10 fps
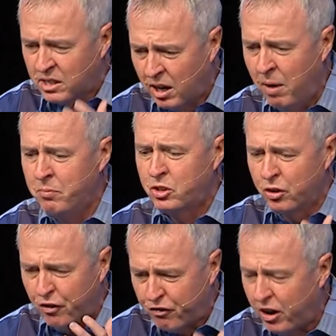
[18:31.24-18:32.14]
come to
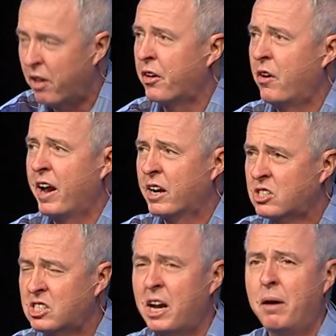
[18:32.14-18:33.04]
the Father
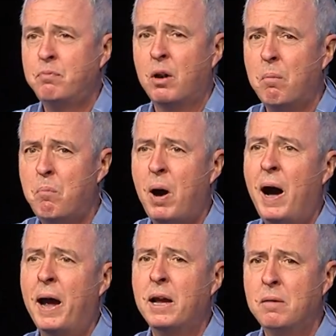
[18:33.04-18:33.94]
except
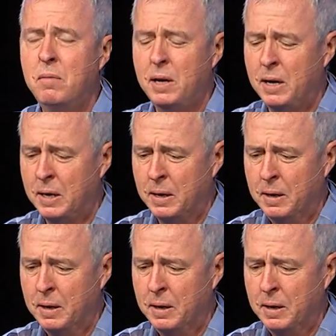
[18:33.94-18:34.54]
by me